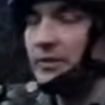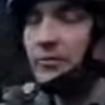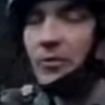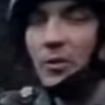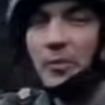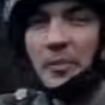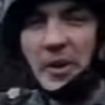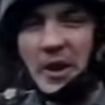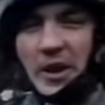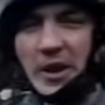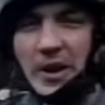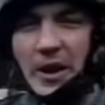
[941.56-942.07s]
it
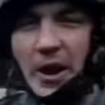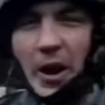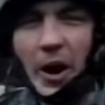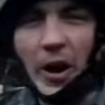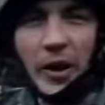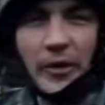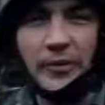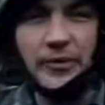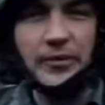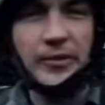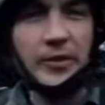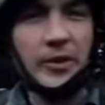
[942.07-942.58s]
will be
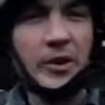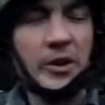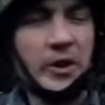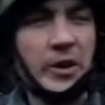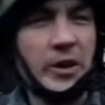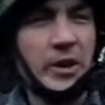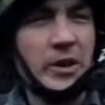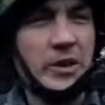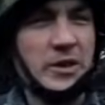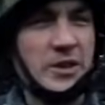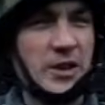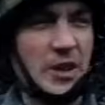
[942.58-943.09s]
enough
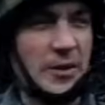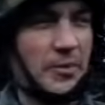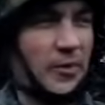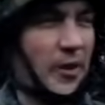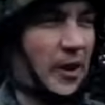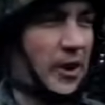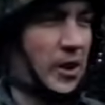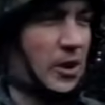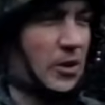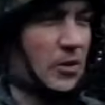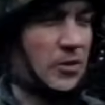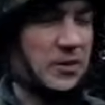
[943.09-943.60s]
so that
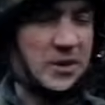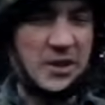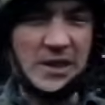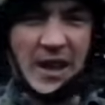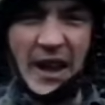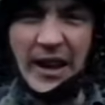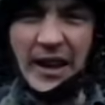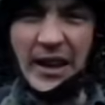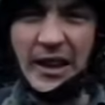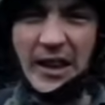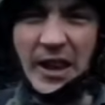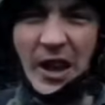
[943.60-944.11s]
providing you're not
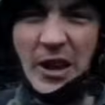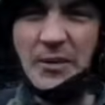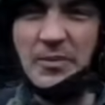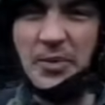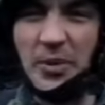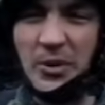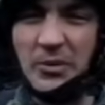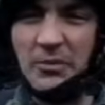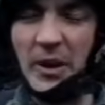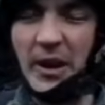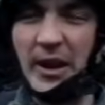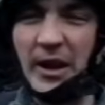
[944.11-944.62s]
standing in the
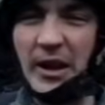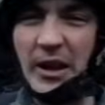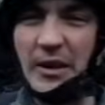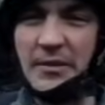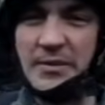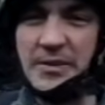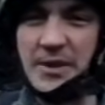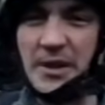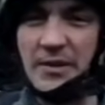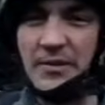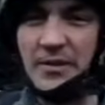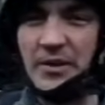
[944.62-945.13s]
open when it
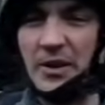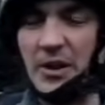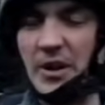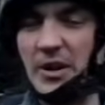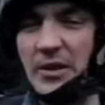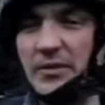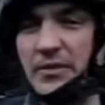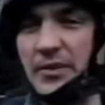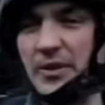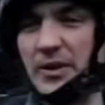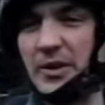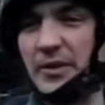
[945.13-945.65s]
comes over,
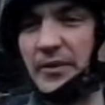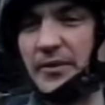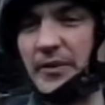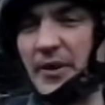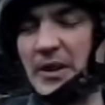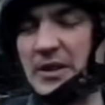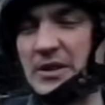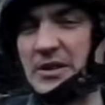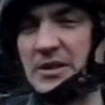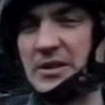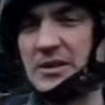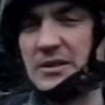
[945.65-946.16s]
over the
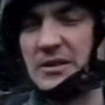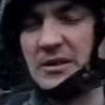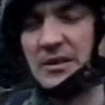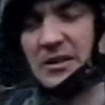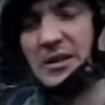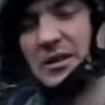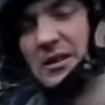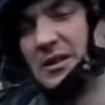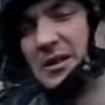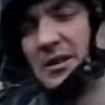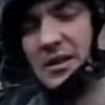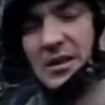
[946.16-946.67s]
fence,
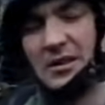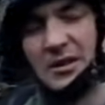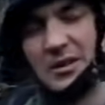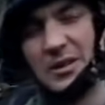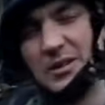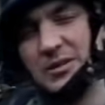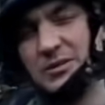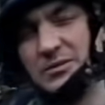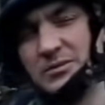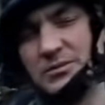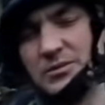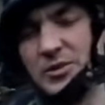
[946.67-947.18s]

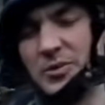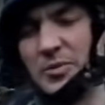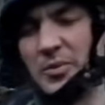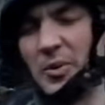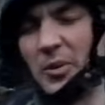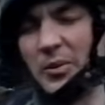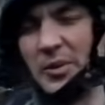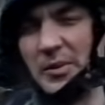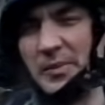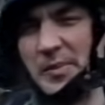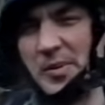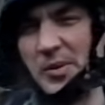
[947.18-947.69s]
you
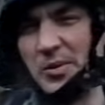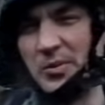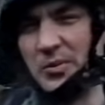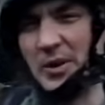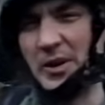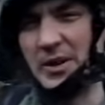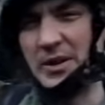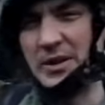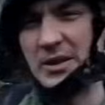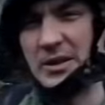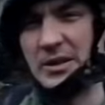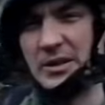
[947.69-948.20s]
probably do all
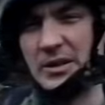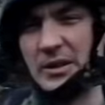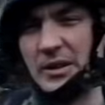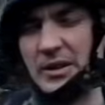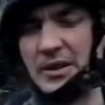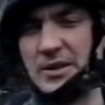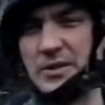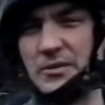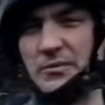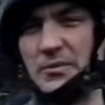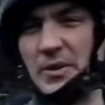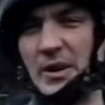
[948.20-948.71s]
right,
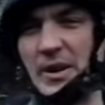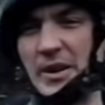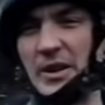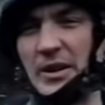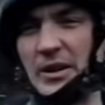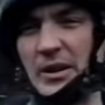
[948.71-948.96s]
unless you're really